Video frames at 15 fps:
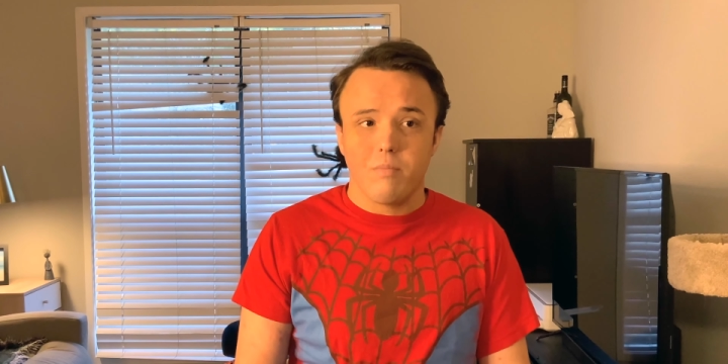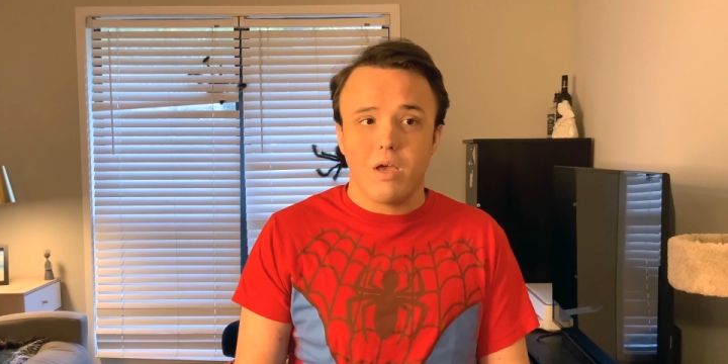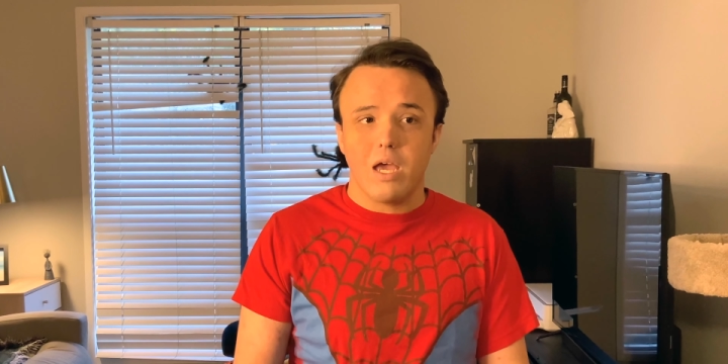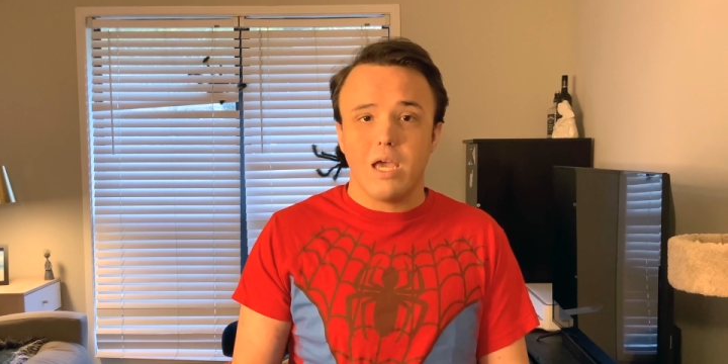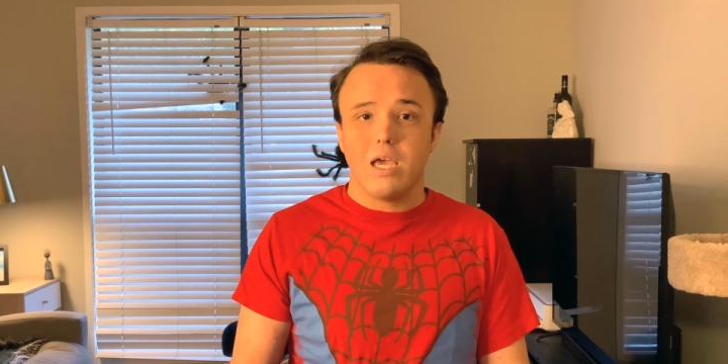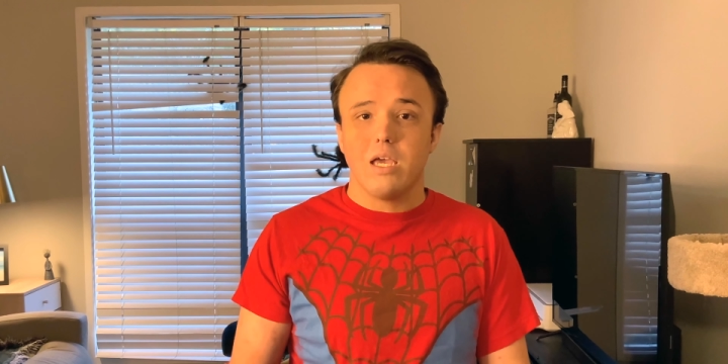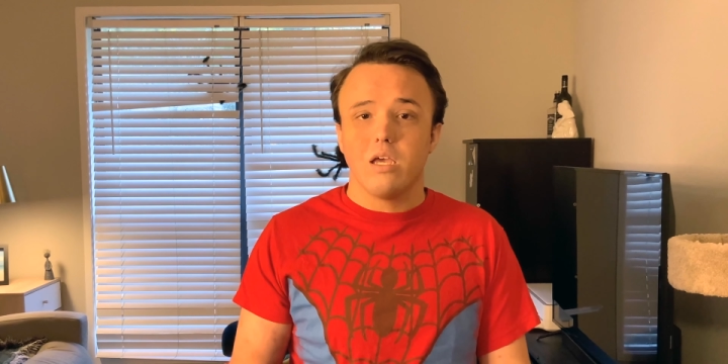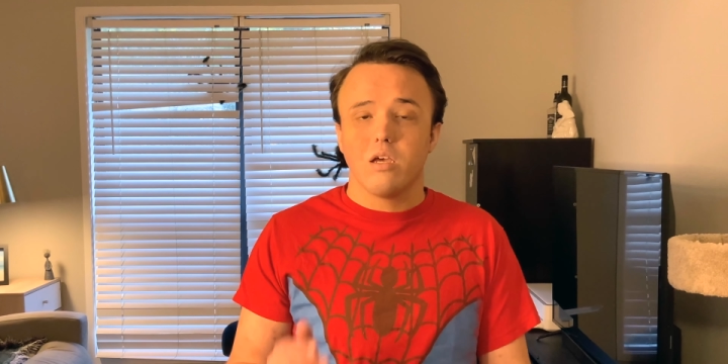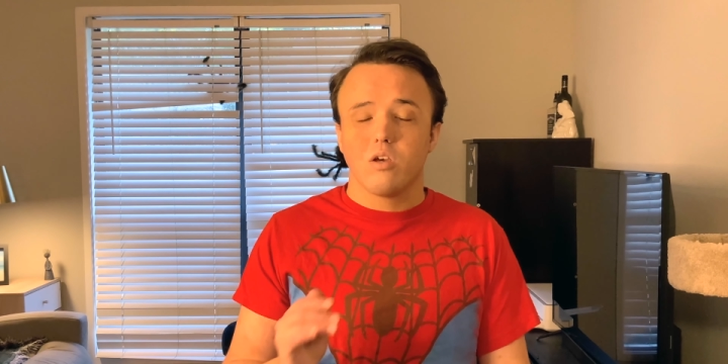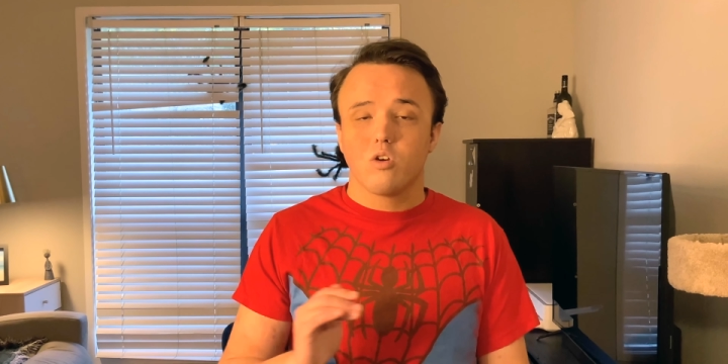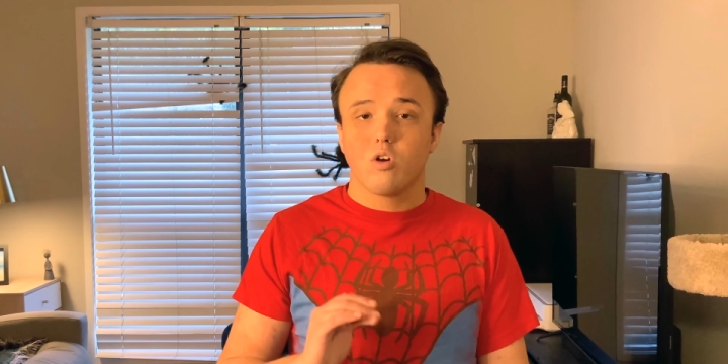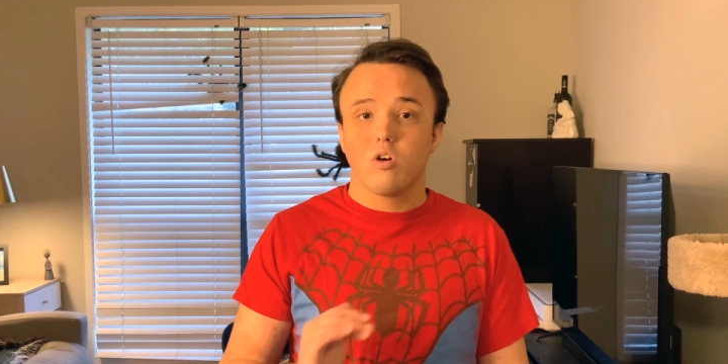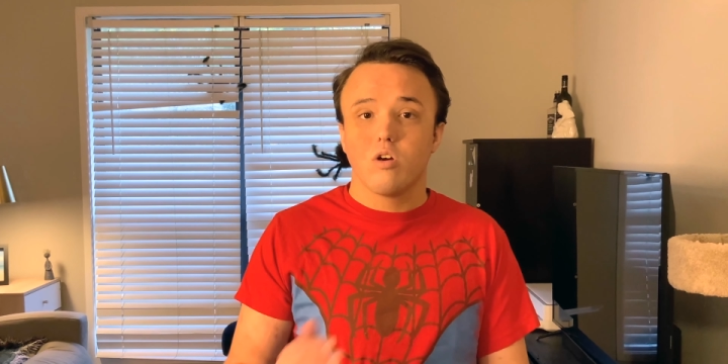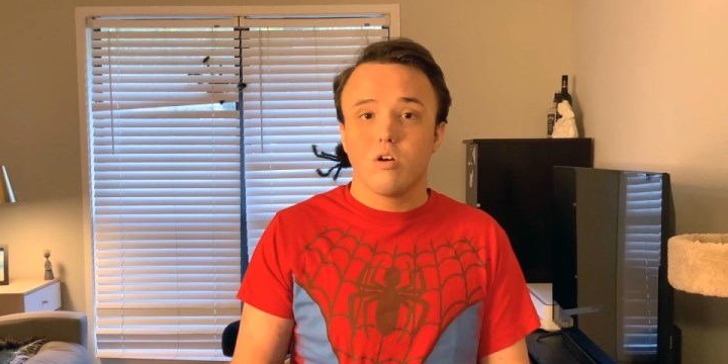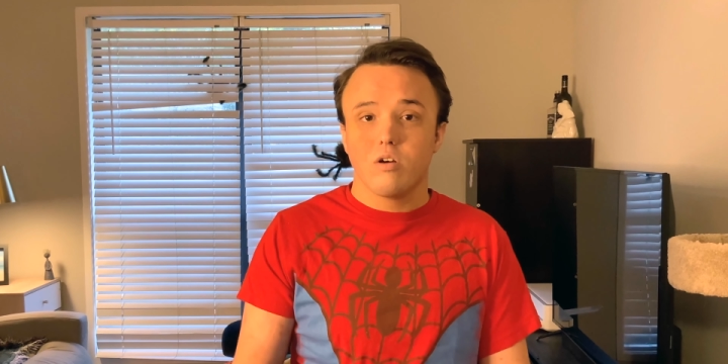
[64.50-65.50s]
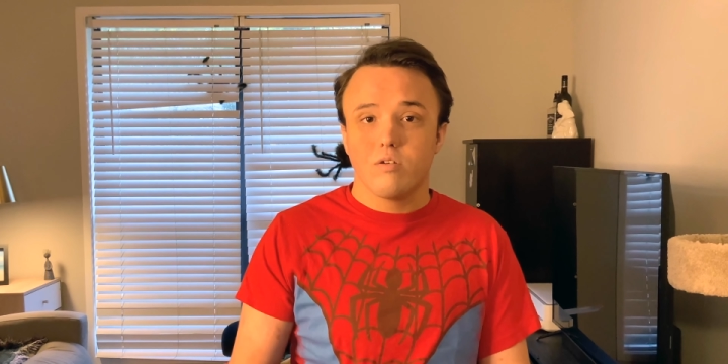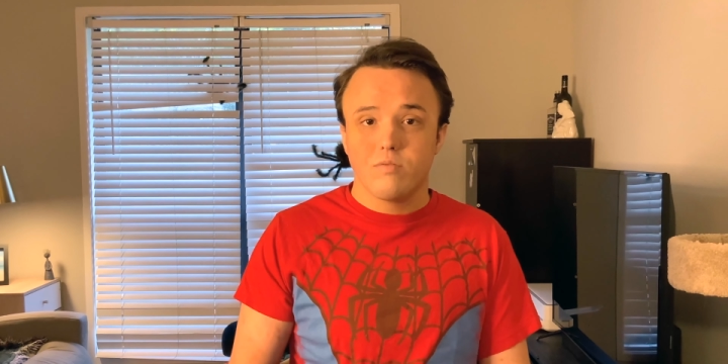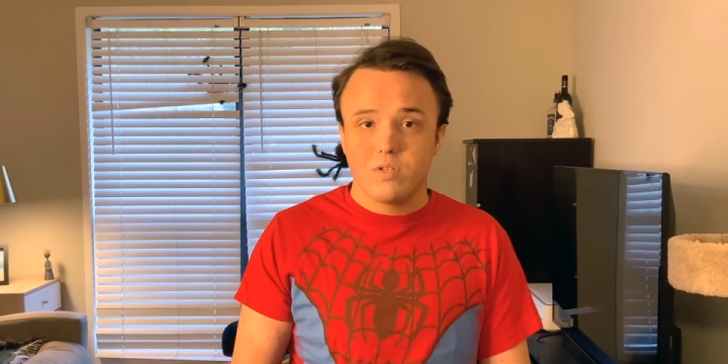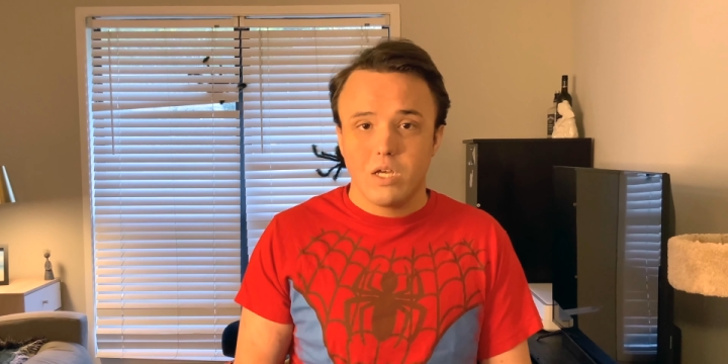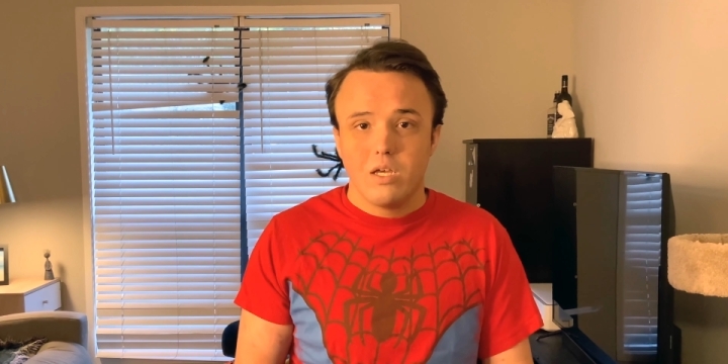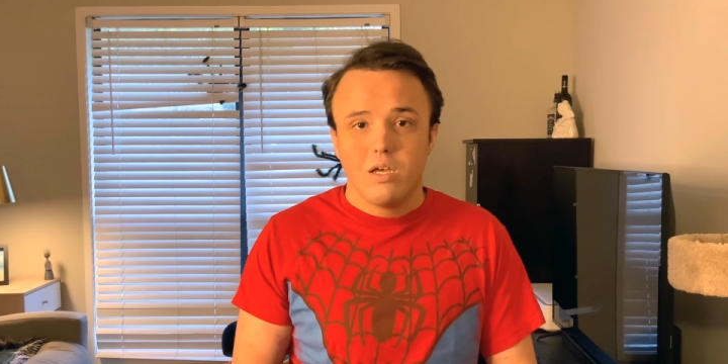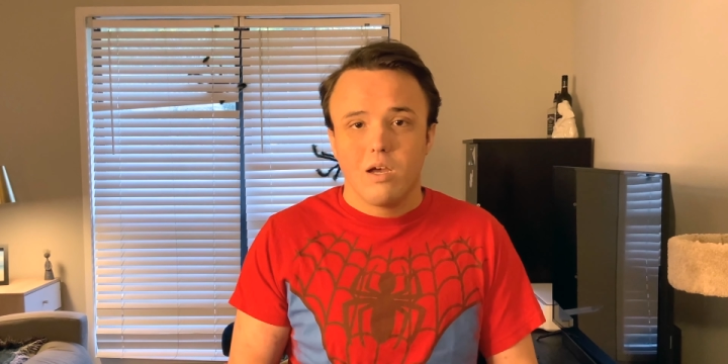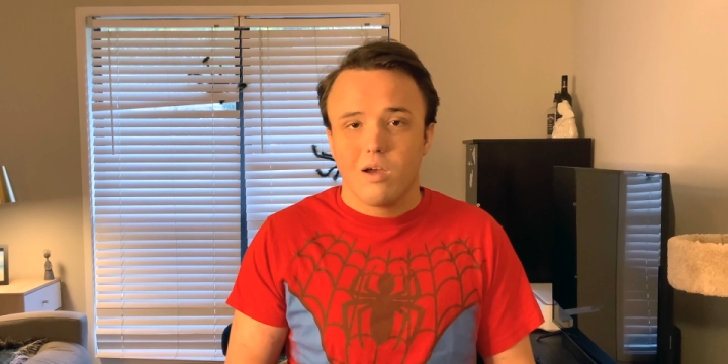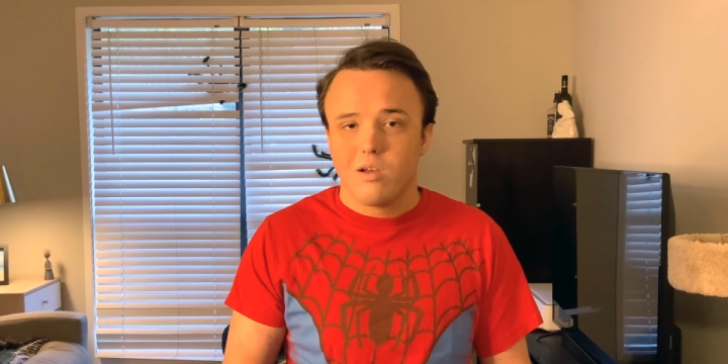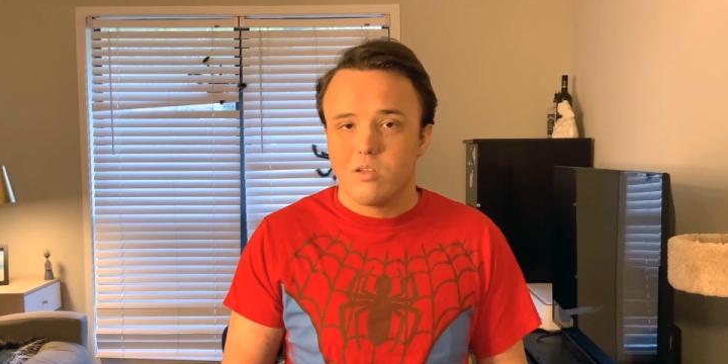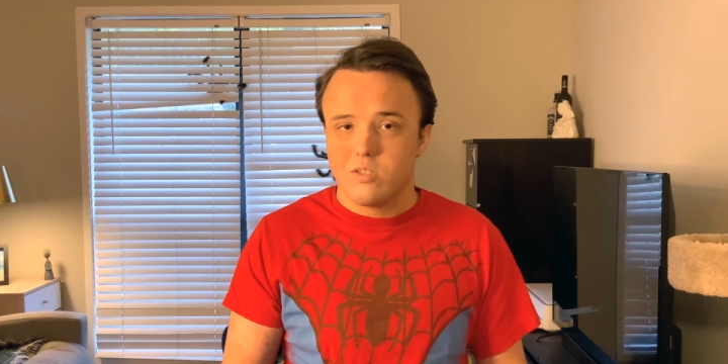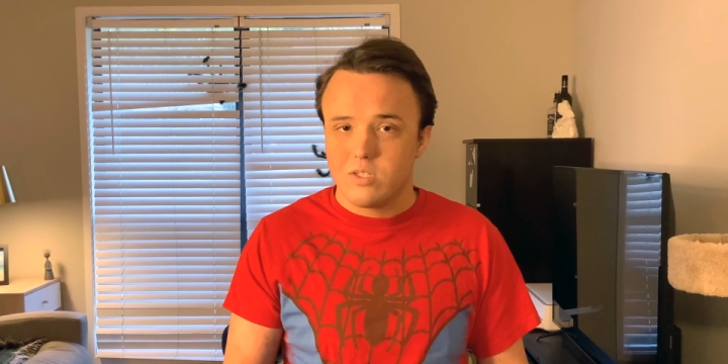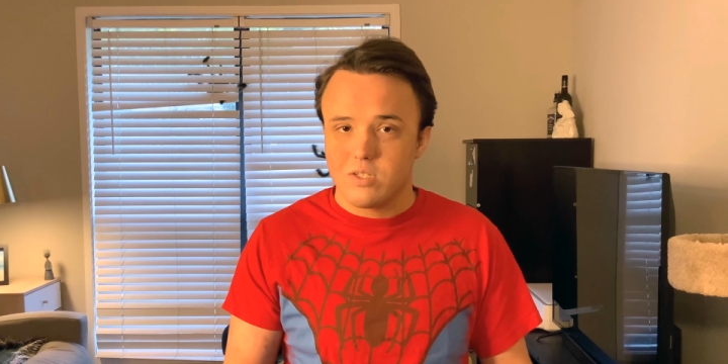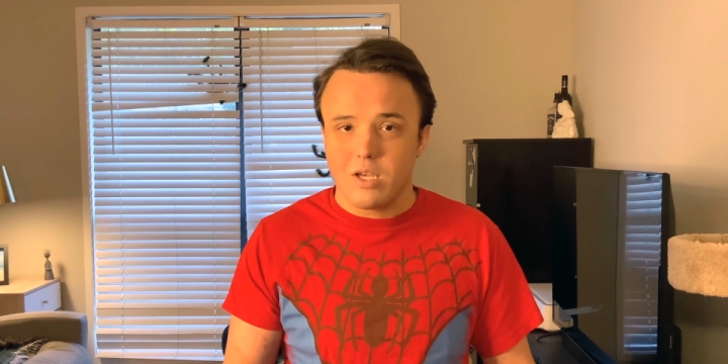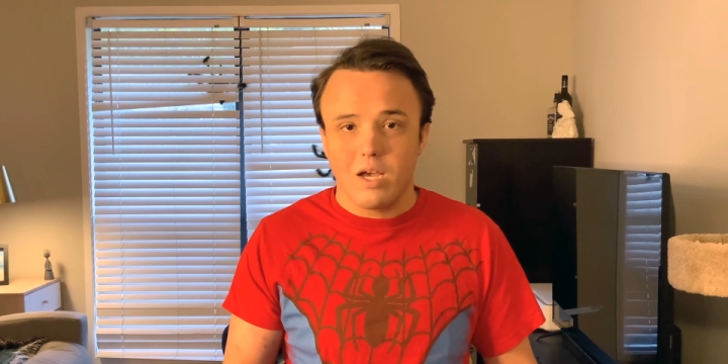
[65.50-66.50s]
a curved
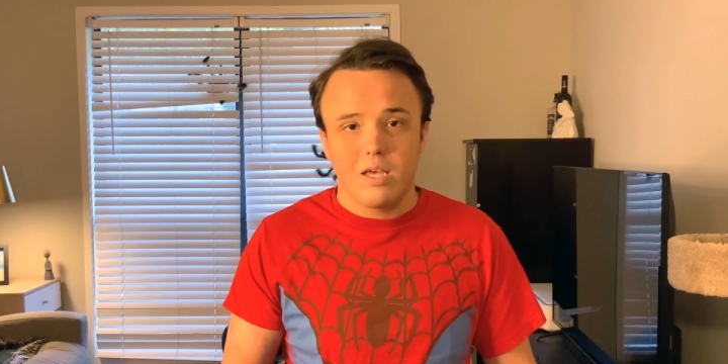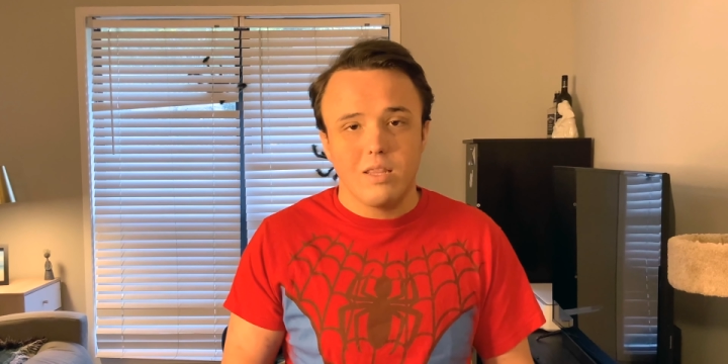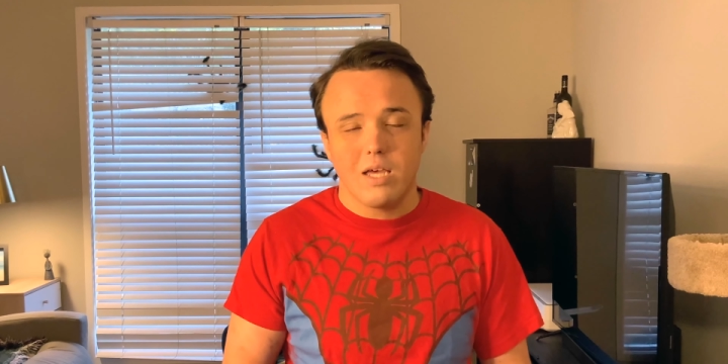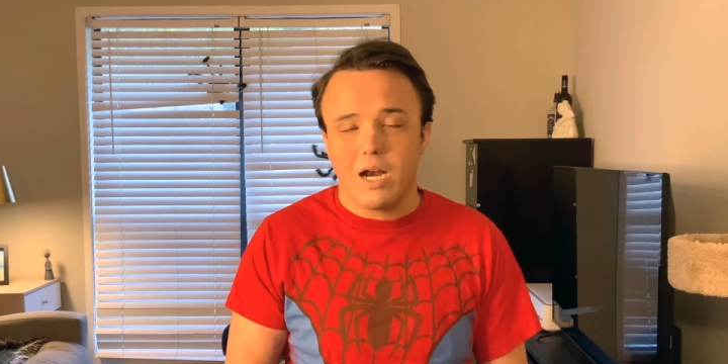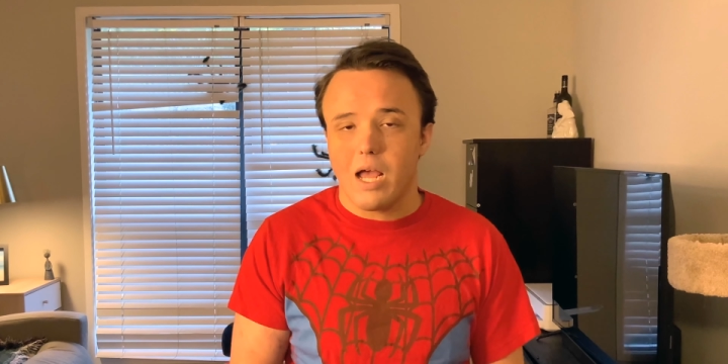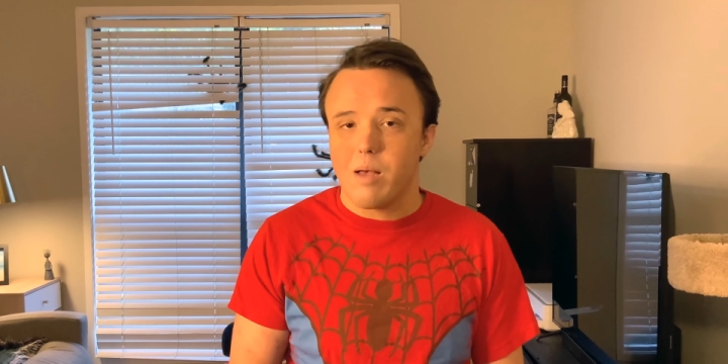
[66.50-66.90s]
design that